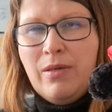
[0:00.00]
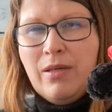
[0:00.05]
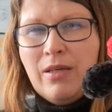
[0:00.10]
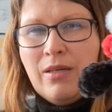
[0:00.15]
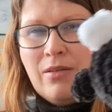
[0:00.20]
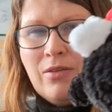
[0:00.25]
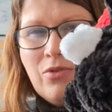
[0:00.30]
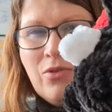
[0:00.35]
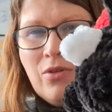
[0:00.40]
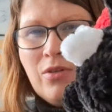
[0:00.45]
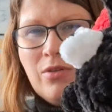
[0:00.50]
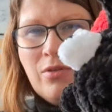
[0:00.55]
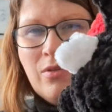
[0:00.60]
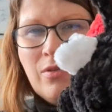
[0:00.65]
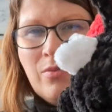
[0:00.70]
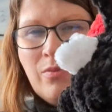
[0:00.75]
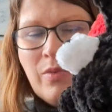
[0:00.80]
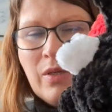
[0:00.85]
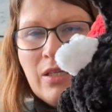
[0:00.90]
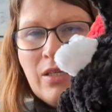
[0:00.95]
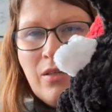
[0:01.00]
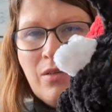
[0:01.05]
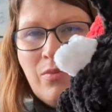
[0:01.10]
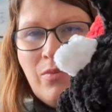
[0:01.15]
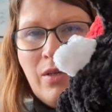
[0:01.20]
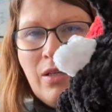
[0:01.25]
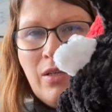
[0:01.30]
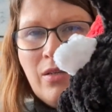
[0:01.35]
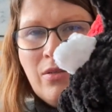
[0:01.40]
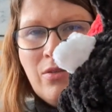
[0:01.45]
it can
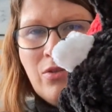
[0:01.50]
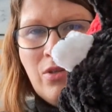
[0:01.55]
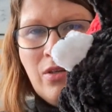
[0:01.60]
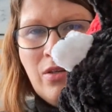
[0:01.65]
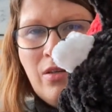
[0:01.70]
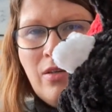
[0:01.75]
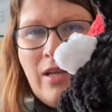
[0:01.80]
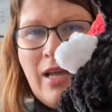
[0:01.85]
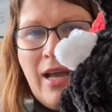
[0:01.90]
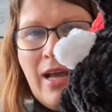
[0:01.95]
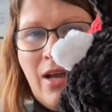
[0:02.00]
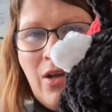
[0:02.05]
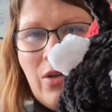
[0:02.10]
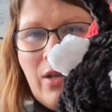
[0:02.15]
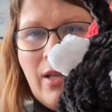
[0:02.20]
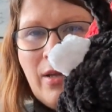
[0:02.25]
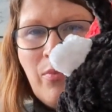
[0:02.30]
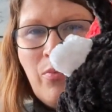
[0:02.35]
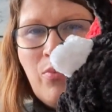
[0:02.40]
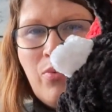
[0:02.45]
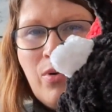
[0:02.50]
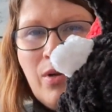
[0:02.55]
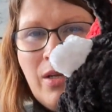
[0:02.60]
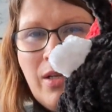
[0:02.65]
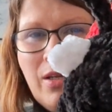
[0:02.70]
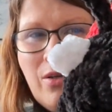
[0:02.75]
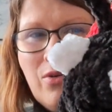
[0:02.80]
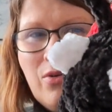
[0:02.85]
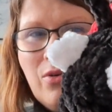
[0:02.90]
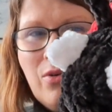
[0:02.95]
be turned out like
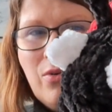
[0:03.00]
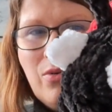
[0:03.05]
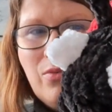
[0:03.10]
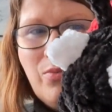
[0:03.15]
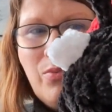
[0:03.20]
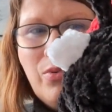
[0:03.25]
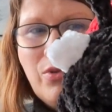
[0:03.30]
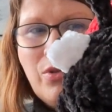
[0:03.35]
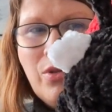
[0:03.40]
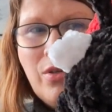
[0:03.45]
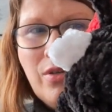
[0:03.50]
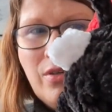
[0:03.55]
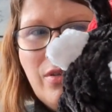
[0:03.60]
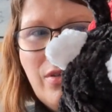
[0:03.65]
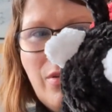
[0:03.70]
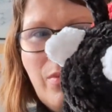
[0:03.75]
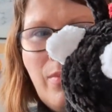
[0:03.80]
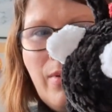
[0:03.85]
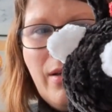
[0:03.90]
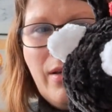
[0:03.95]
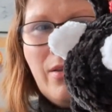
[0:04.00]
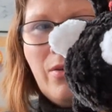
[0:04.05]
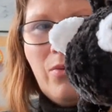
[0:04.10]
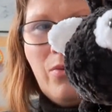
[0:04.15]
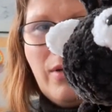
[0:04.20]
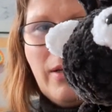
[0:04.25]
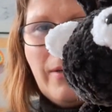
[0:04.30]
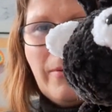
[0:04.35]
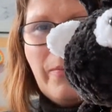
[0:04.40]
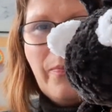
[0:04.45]
pretty cool turtle, by the
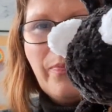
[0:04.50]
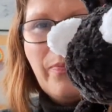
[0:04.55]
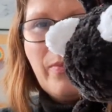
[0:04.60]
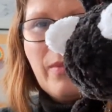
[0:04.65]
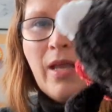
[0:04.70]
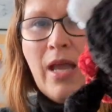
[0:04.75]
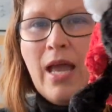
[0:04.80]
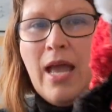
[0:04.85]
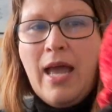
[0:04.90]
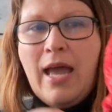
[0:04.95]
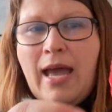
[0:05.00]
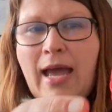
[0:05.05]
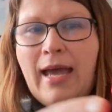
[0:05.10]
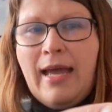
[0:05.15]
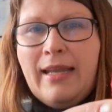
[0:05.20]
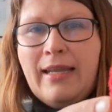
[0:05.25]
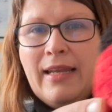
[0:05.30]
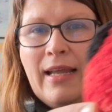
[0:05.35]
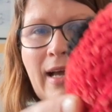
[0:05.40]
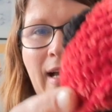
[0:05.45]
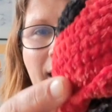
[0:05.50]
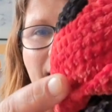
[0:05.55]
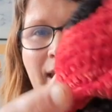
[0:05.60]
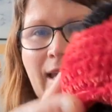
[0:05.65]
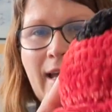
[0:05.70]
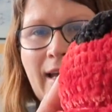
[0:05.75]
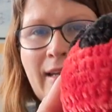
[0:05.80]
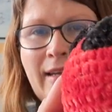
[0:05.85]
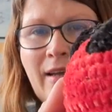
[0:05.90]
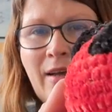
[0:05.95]
way. And I
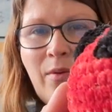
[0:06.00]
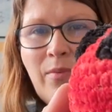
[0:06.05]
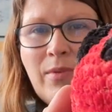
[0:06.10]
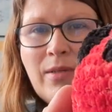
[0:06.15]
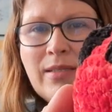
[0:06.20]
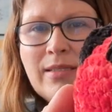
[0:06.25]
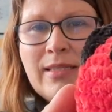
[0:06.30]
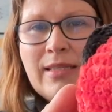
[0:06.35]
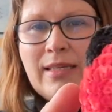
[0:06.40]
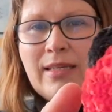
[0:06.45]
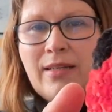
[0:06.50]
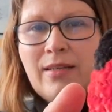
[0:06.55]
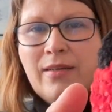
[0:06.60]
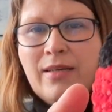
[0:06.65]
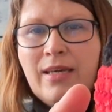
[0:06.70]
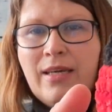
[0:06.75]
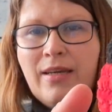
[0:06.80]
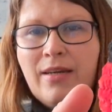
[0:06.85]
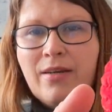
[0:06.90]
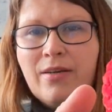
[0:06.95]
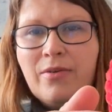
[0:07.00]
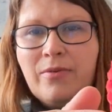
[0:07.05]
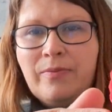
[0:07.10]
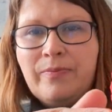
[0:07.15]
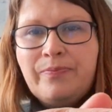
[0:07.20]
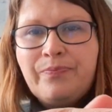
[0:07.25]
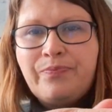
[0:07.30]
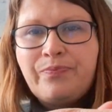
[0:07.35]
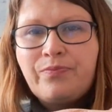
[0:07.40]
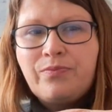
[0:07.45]
add up this little here
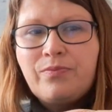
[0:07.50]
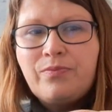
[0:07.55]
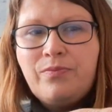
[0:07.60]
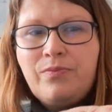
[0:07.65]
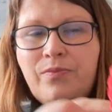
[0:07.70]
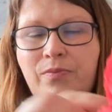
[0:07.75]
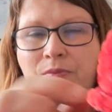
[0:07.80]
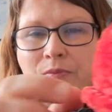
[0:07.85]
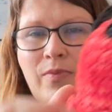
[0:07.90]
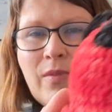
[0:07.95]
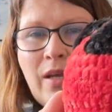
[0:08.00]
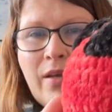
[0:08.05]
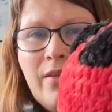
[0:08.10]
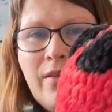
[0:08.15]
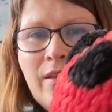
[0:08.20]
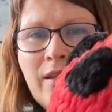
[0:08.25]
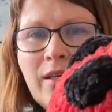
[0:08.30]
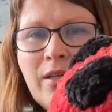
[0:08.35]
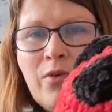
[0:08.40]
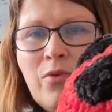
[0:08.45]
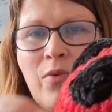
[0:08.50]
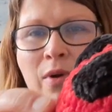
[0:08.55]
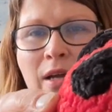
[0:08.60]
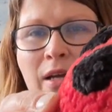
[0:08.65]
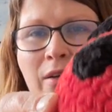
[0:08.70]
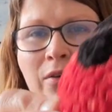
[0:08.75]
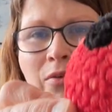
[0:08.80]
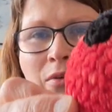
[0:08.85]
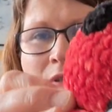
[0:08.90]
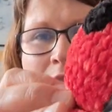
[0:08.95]
thing
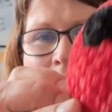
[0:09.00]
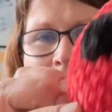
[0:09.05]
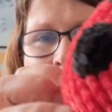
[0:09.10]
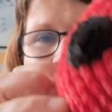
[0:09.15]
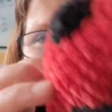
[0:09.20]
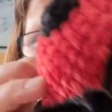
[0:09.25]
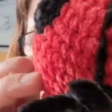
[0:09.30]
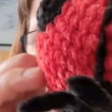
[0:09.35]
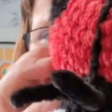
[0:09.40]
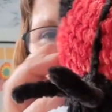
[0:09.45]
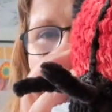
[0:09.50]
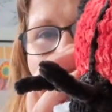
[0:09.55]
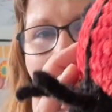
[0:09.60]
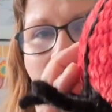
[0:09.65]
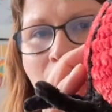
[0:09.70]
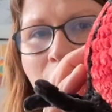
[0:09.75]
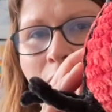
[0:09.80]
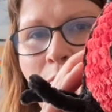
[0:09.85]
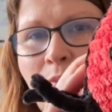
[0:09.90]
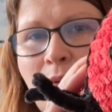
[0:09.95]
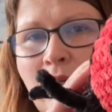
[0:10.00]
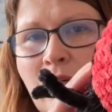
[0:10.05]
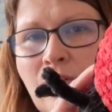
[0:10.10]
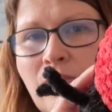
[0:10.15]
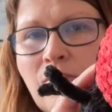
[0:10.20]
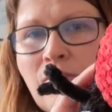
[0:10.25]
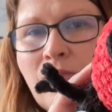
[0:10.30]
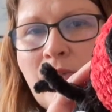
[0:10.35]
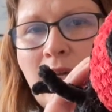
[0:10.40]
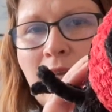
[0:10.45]
around. I don't know how to be
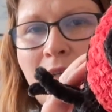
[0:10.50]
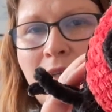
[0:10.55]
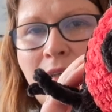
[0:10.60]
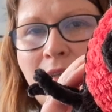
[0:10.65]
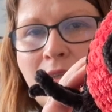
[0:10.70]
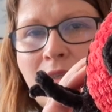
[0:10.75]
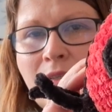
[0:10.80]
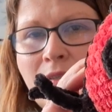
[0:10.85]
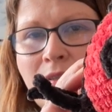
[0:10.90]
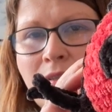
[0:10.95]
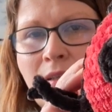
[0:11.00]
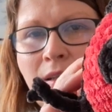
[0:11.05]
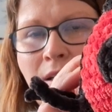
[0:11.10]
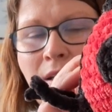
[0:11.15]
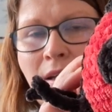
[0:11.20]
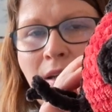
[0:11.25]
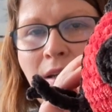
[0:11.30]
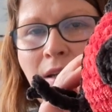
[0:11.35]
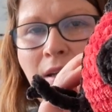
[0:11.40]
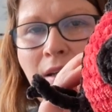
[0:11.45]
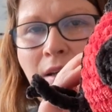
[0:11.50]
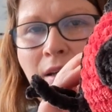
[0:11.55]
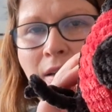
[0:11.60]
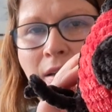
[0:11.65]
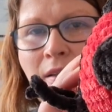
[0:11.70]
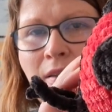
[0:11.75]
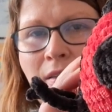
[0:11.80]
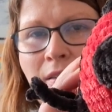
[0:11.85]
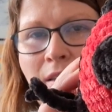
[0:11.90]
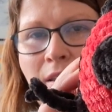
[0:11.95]
telling this
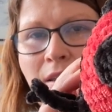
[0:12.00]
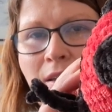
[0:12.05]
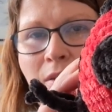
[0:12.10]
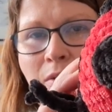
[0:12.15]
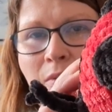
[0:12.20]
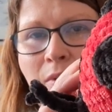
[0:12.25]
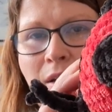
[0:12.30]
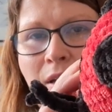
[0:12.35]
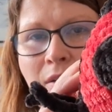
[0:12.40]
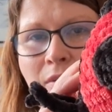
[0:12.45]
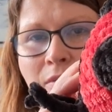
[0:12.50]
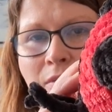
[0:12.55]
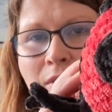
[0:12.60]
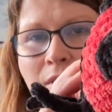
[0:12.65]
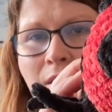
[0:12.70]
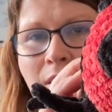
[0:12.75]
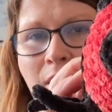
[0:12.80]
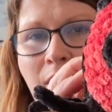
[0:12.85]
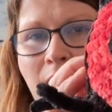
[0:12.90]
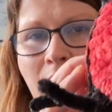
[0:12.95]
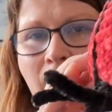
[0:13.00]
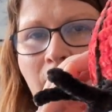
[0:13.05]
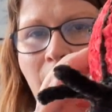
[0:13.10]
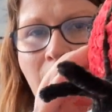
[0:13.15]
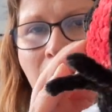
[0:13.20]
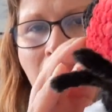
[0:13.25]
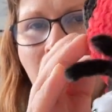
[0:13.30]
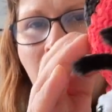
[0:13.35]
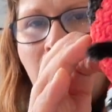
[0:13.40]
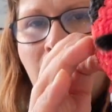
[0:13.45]
thing around,
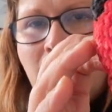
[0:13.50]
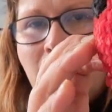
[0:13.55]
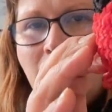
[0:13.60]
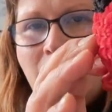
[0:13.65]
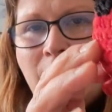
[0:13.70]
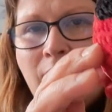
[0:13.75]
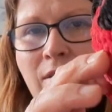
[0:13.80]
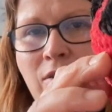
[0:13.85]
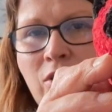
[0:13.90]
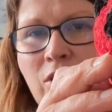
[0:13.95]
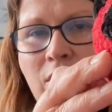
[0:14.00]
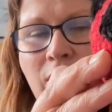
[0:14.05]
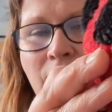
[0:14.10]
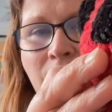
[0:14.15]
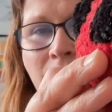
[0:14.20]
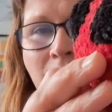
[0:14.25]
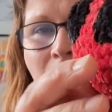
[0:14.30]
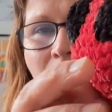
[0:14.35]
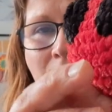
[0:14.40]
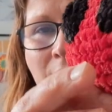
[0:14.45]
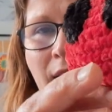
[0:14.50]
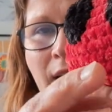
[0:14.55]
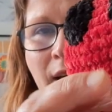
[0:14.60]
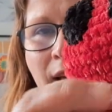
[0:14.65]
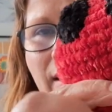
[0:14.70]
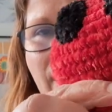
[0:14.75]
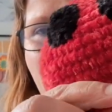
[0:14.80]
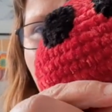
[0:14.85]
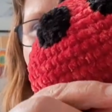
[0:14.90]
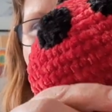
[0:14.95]
because it just felt
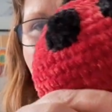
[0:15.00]
like